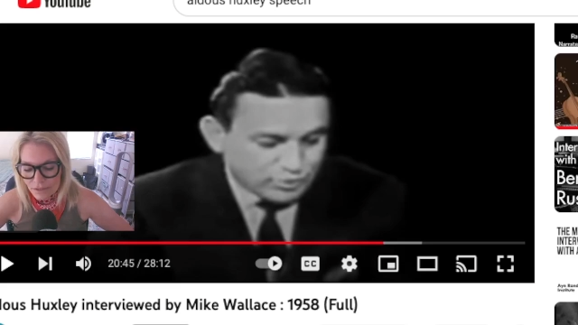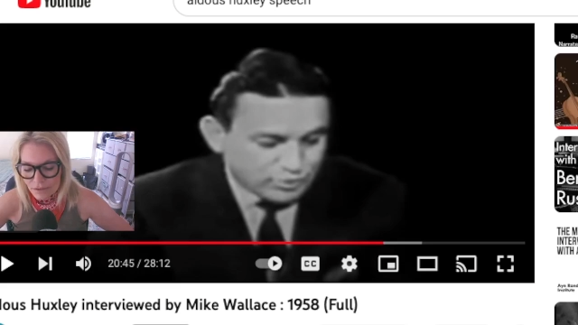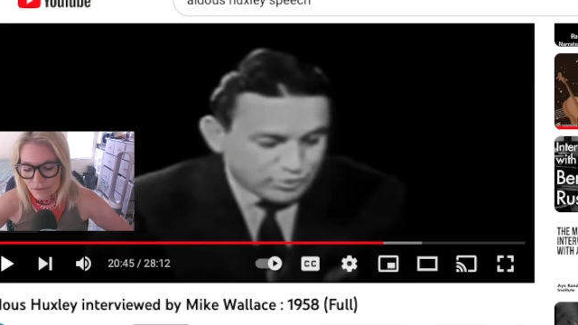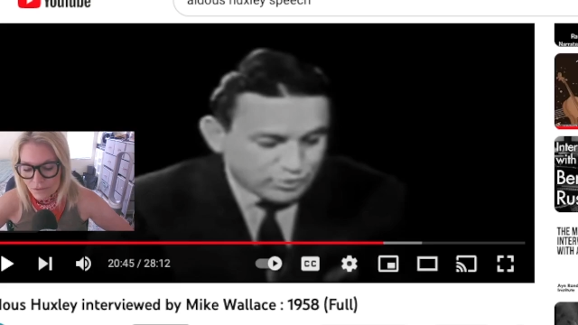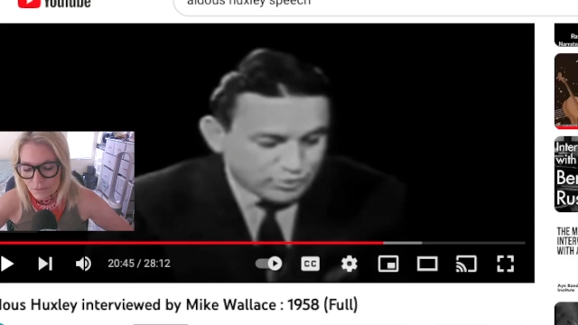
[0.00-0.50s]
Speaker 1: in
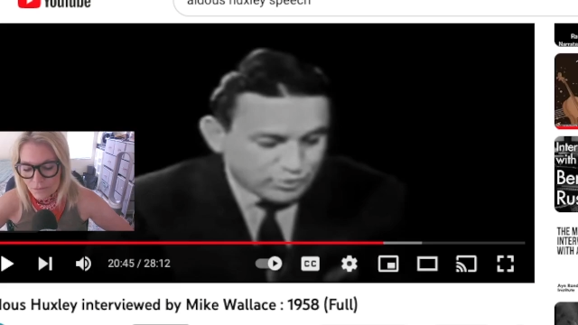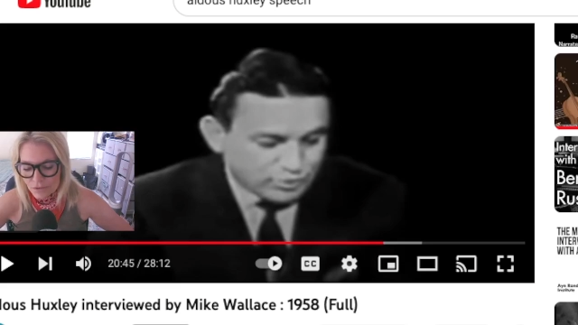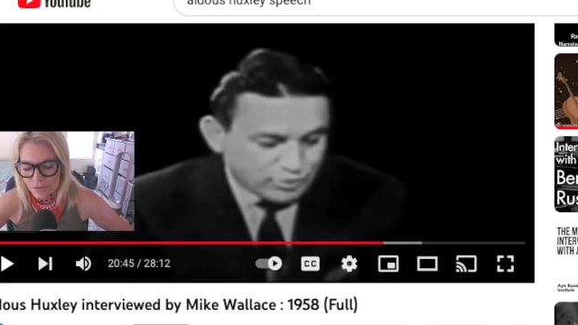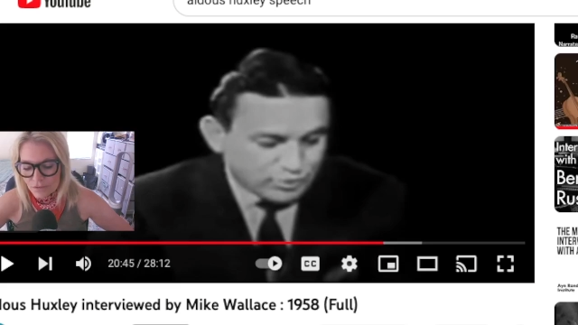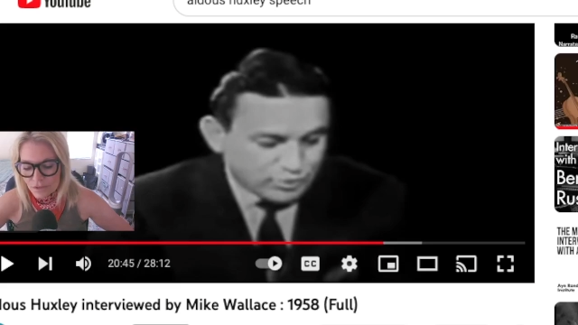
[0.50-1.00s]
terms
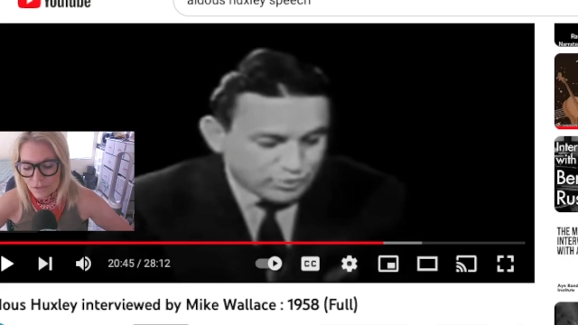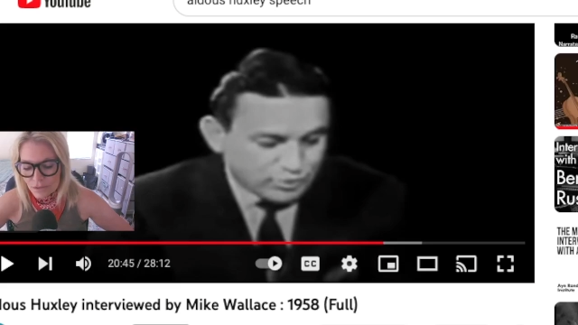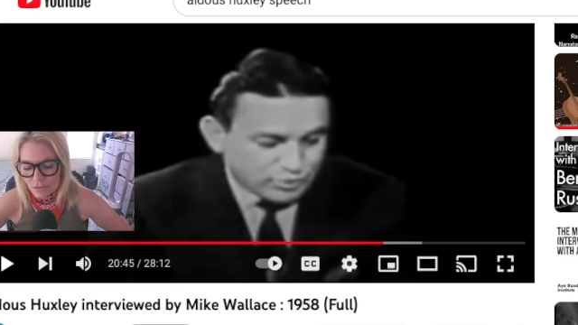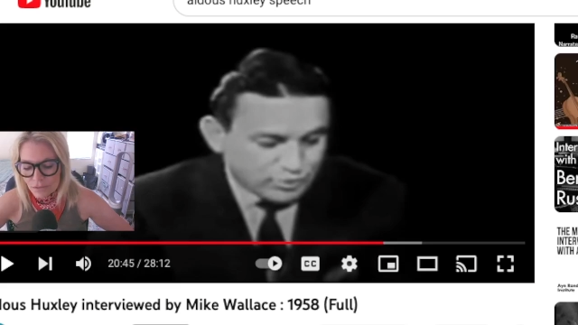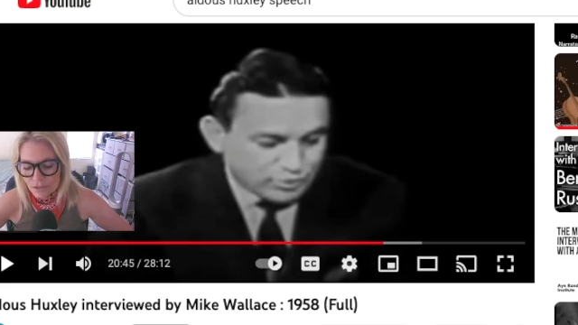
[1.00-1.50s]
of like
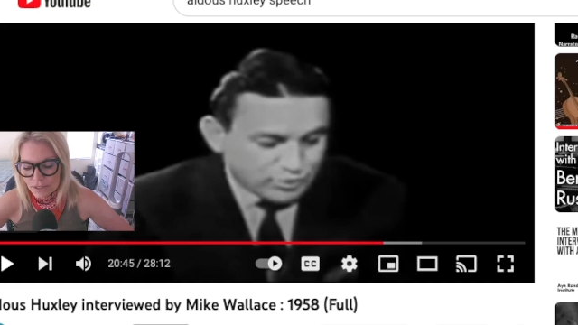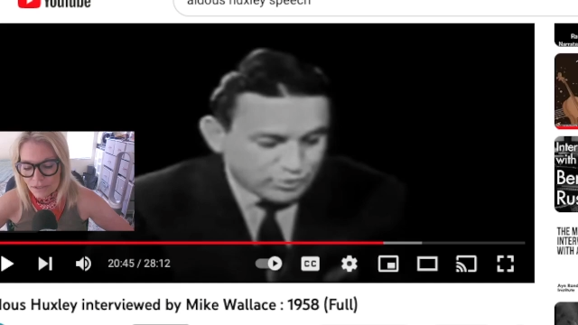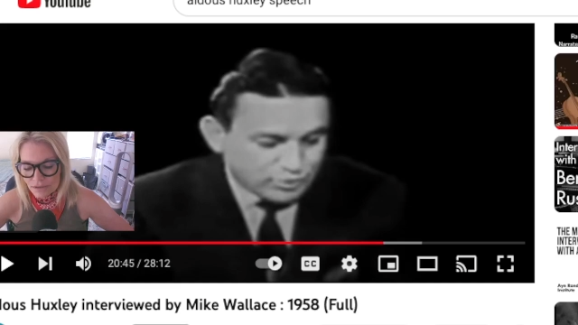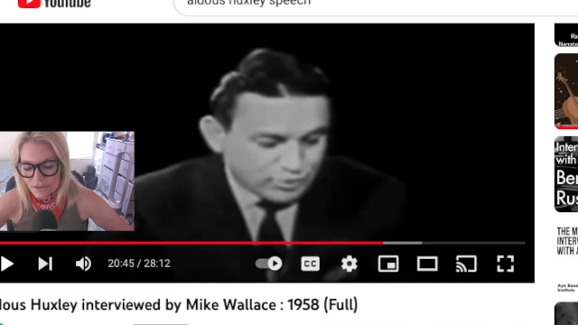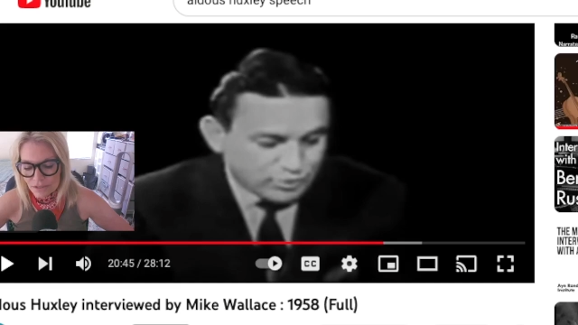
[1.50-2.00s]

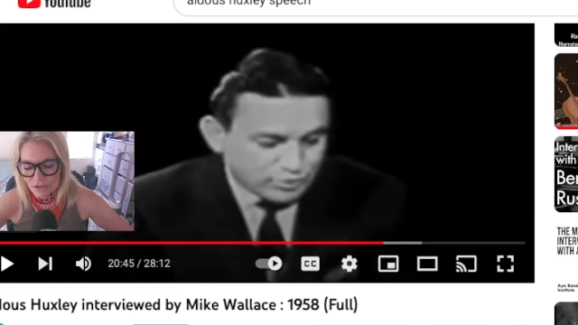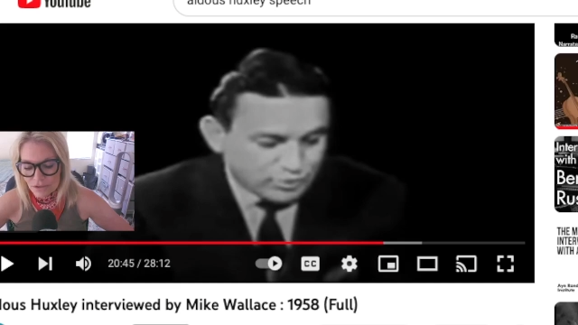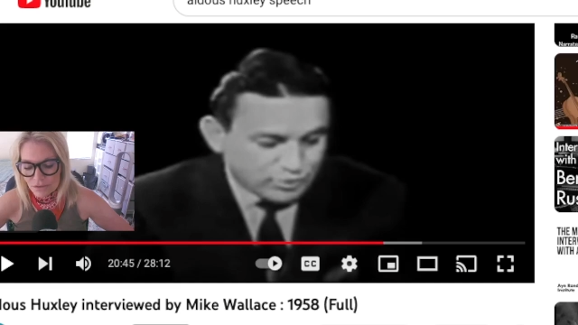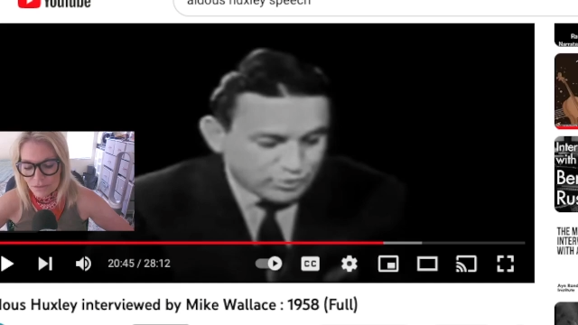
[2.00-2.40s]
organizations,